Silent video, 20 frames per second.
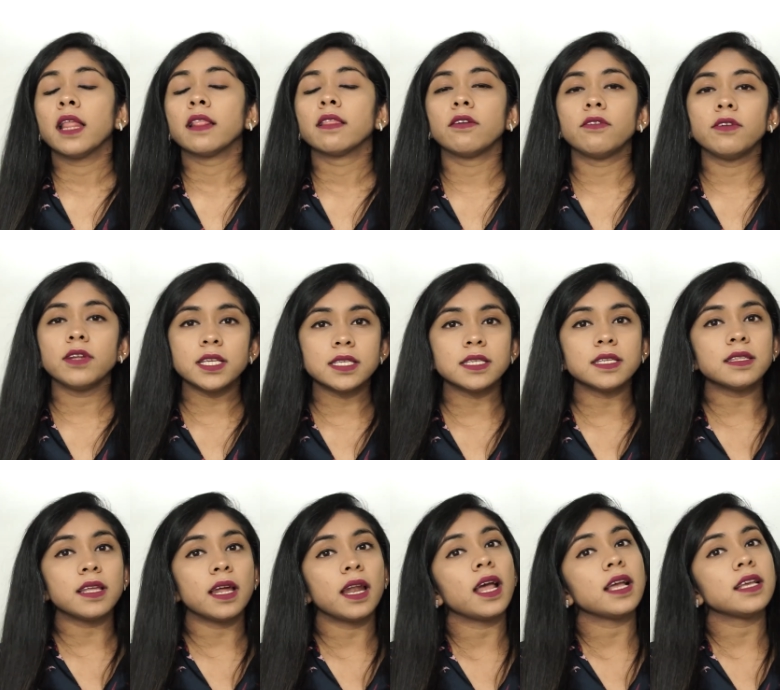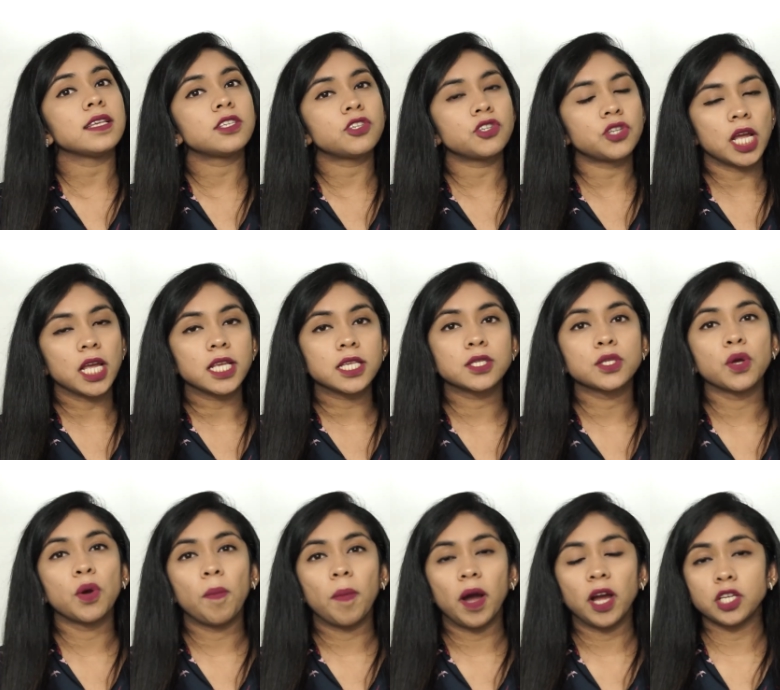The reason that I stress
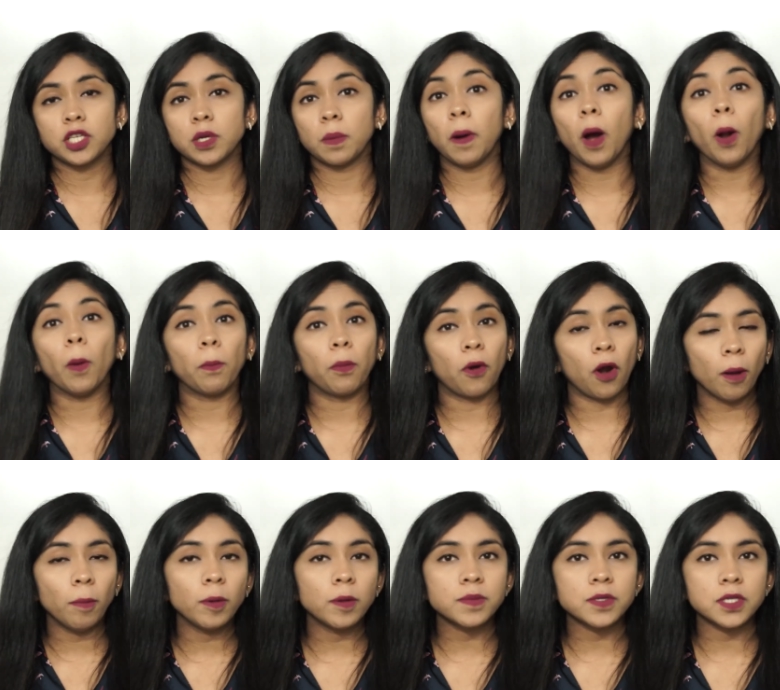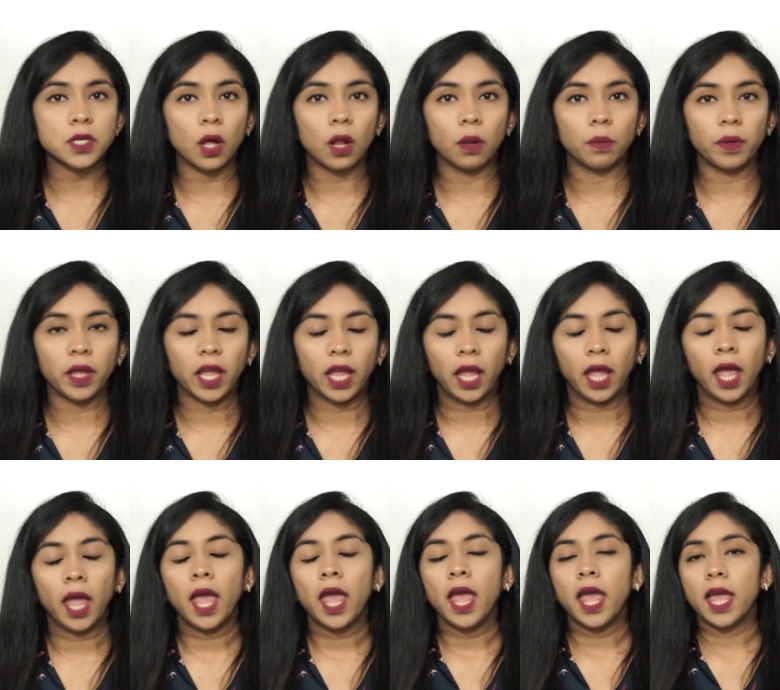so much about problem solving
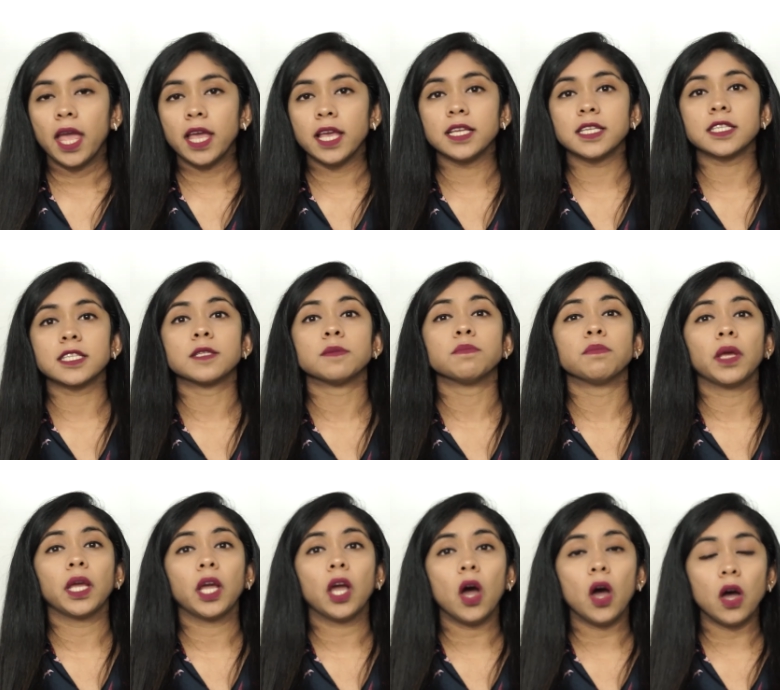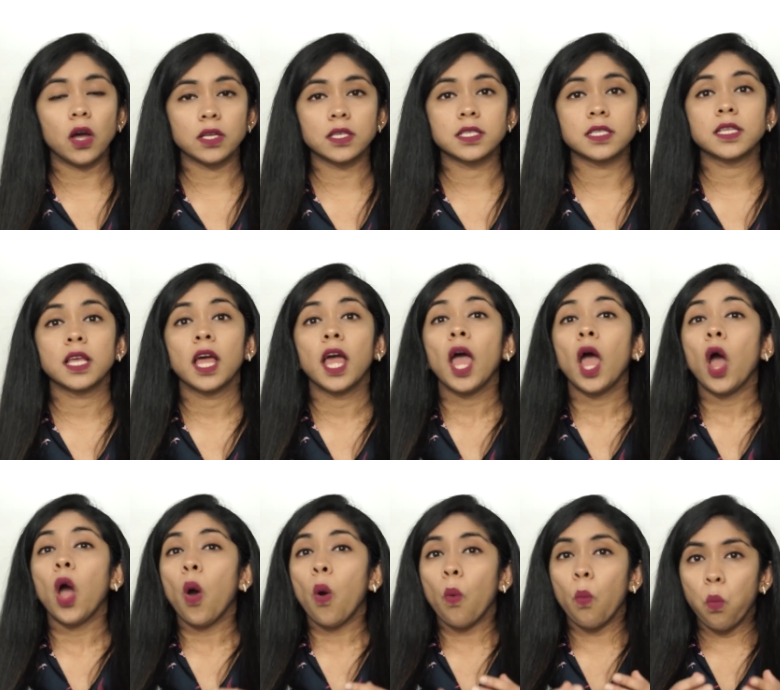is because
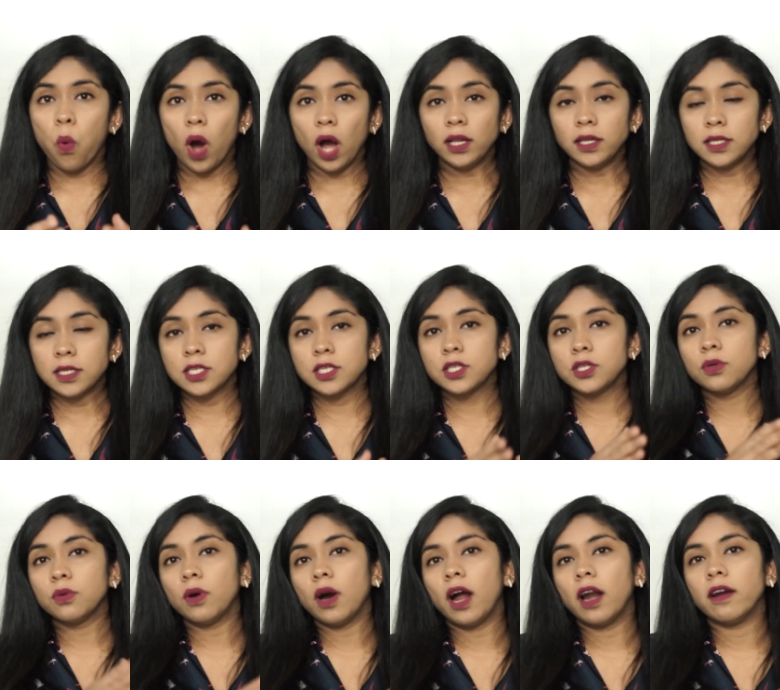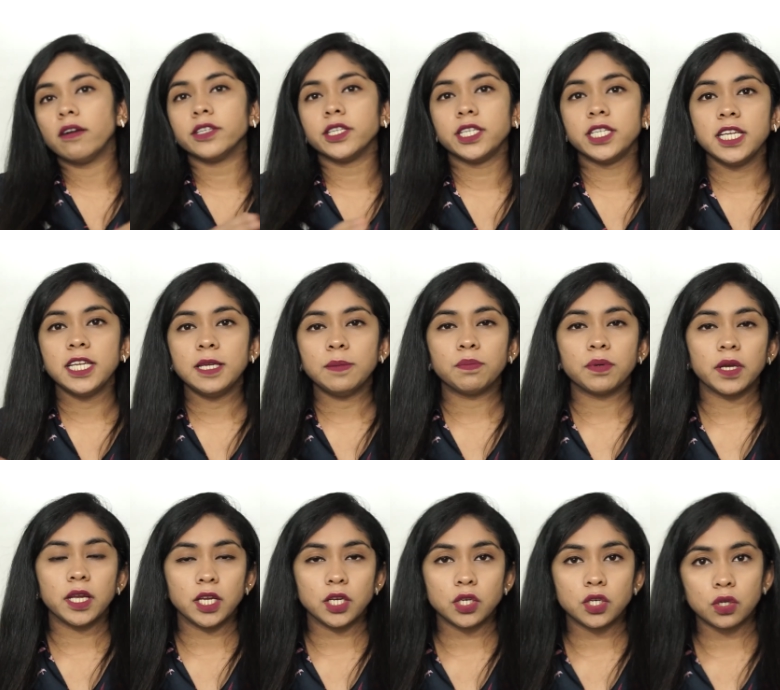once you are deep
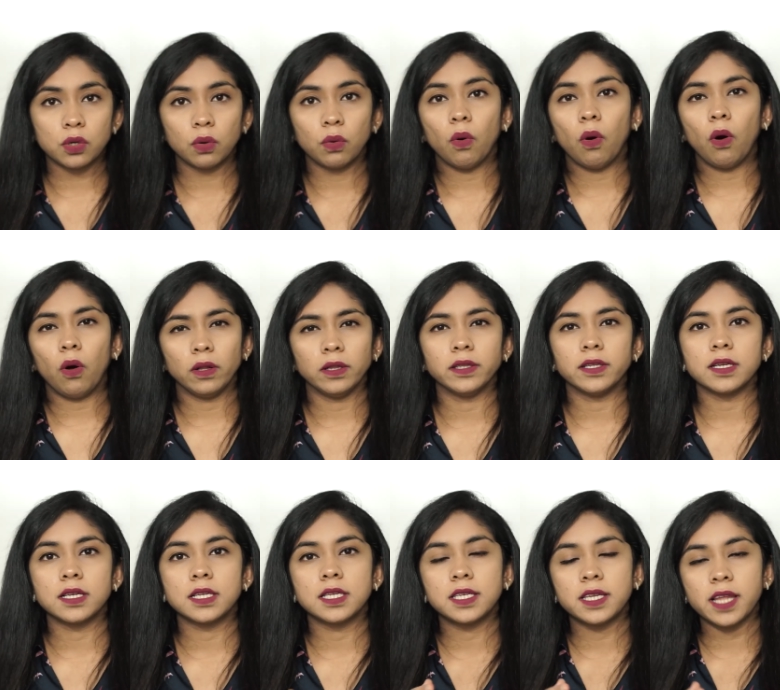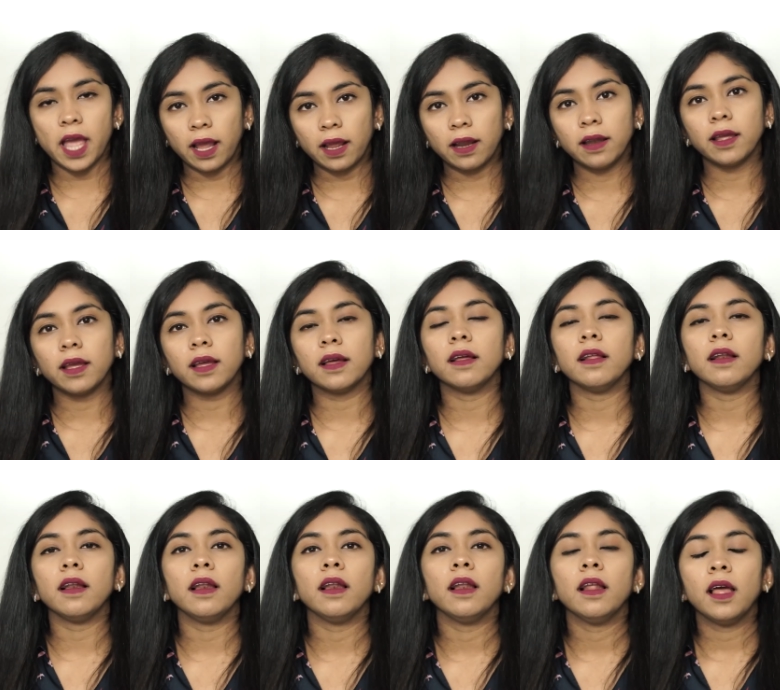into all the
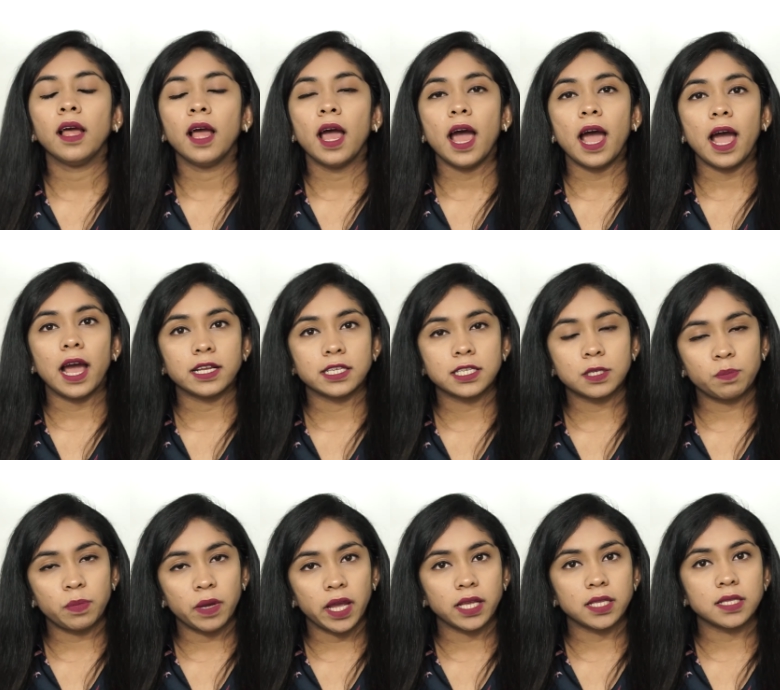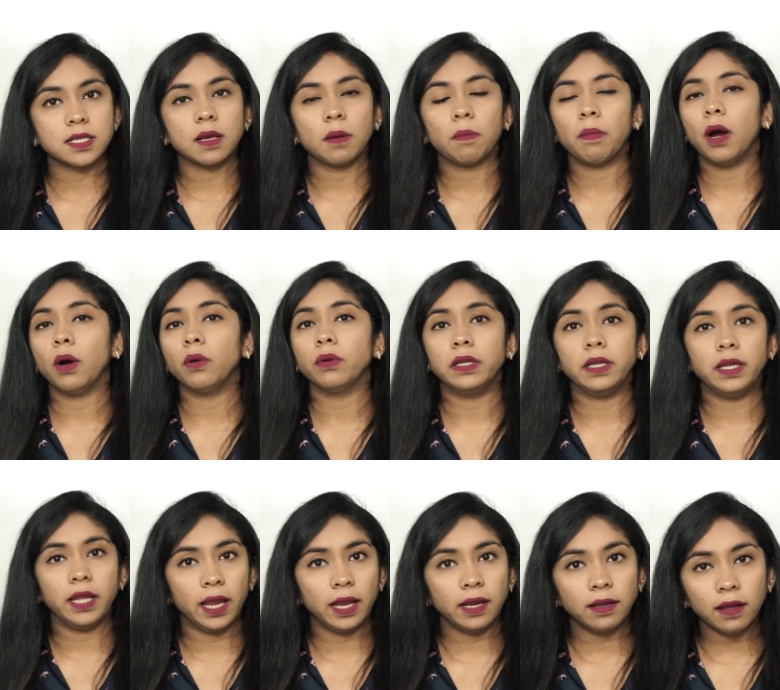technical aspects about
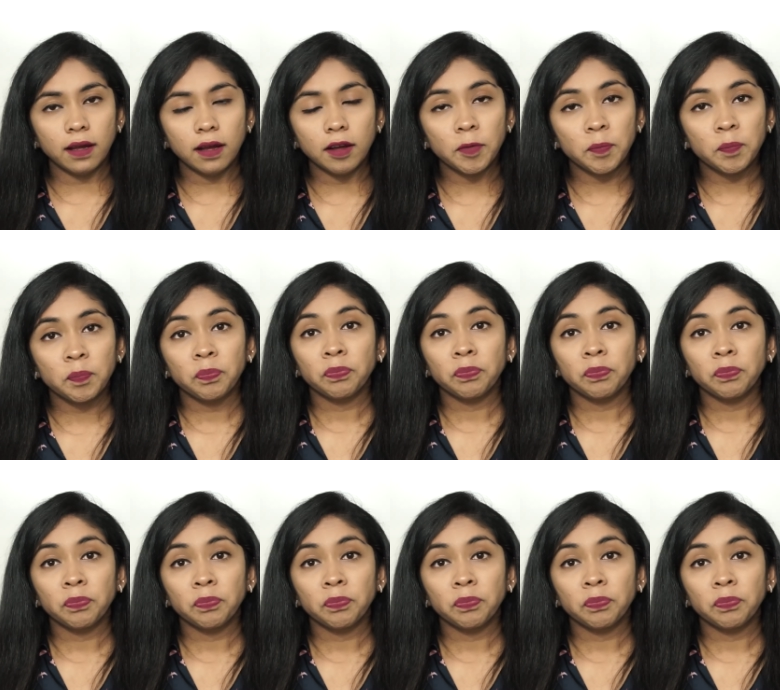data,